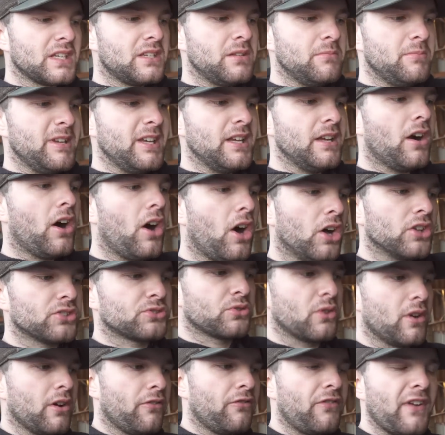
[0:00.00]
to be
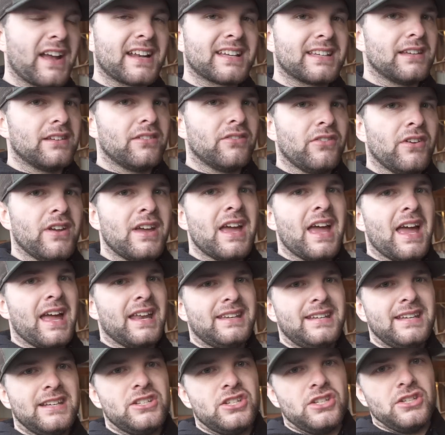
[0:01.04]
ultra effective
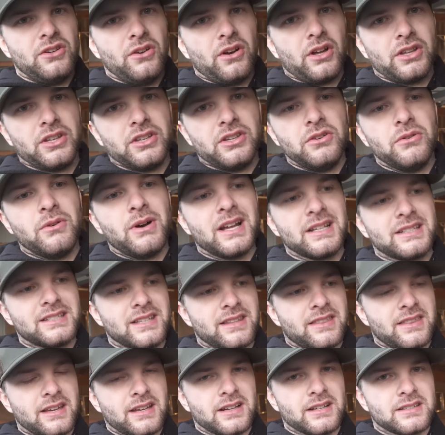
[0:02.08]
at teaching you all the
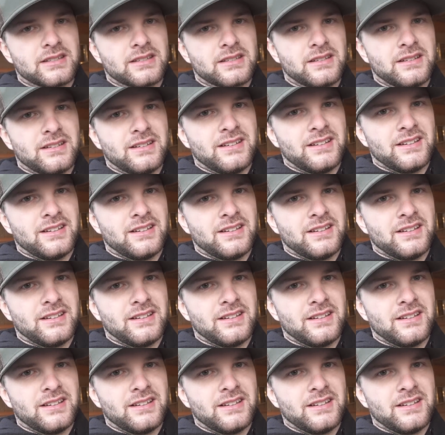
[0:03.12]
nuancy things.